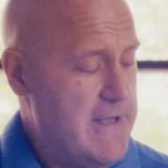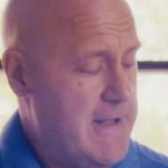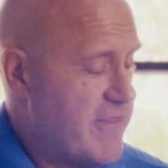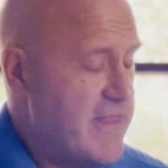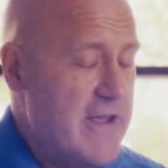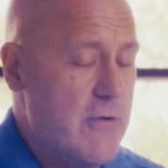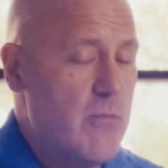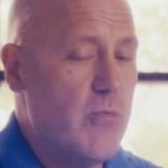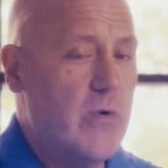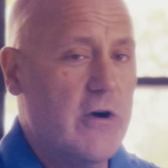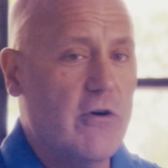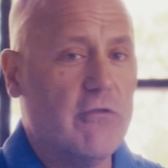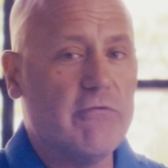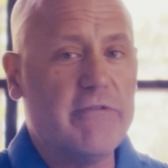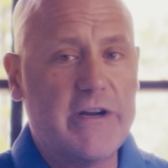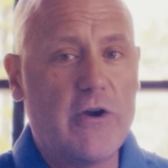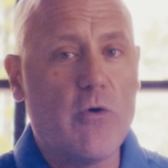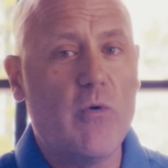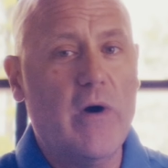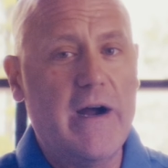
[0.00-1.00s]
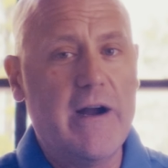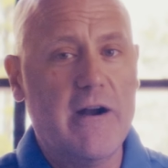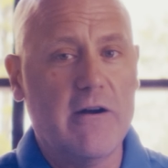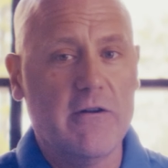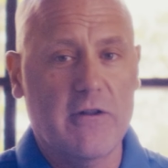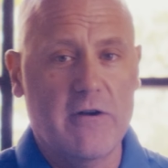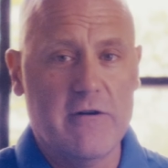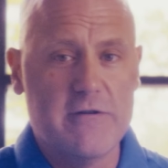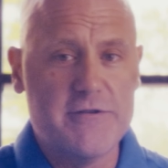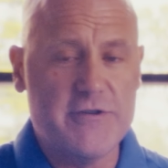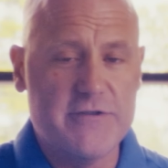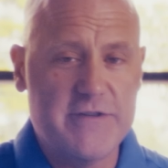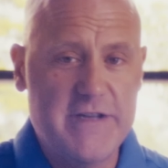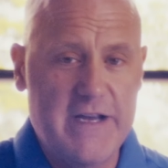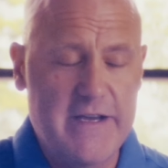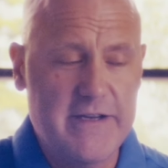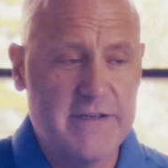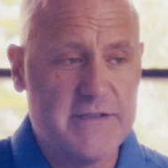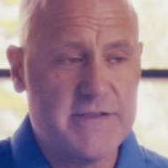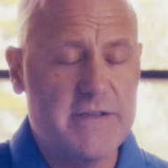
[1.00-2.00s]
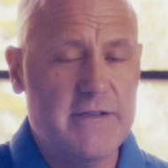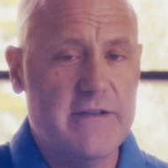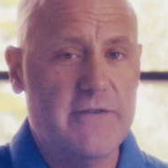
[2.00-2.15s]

They will require larger tanks.